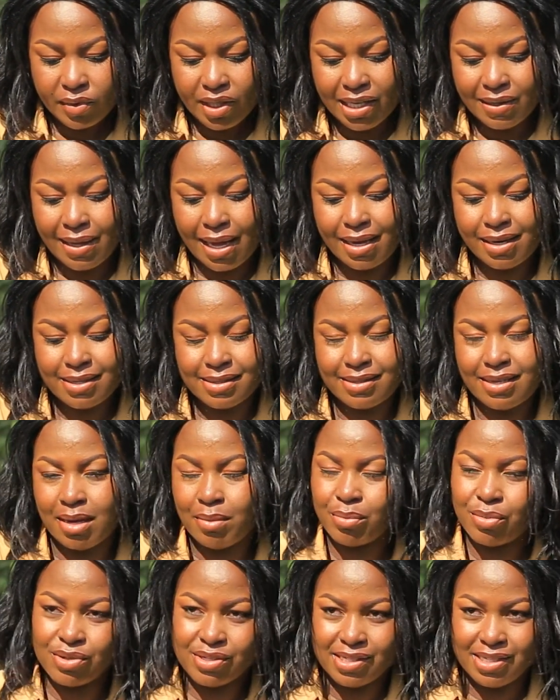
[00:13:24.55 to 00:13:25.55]

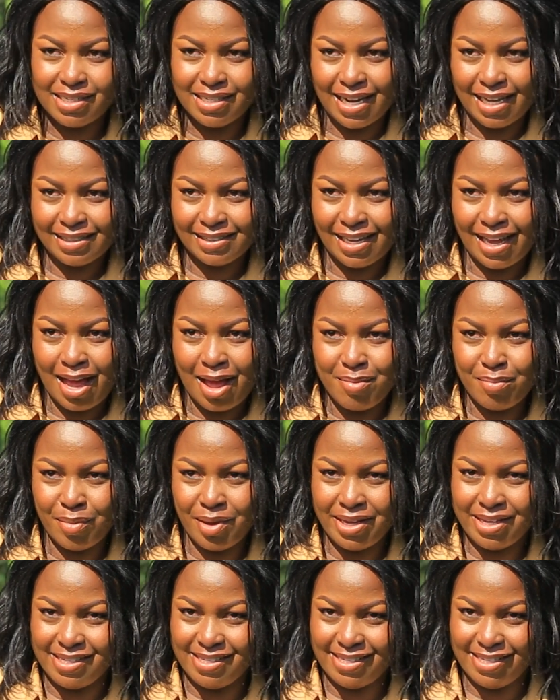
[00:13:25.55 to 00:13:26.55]
Narisembuzi
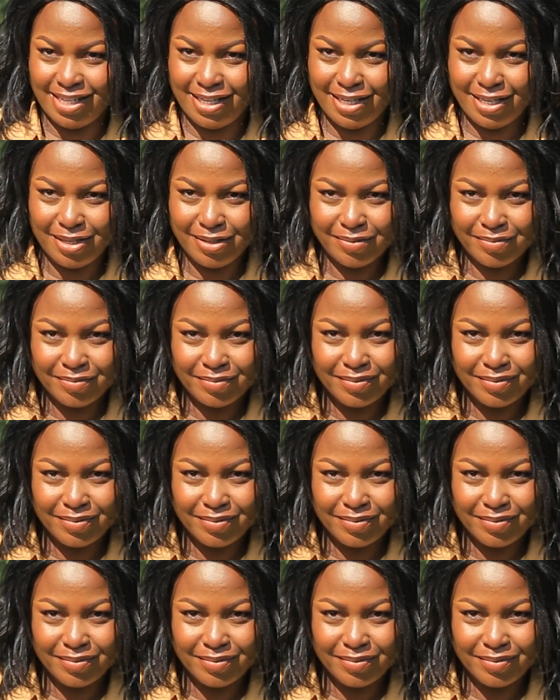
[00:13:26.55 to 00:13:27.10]
natahamizi.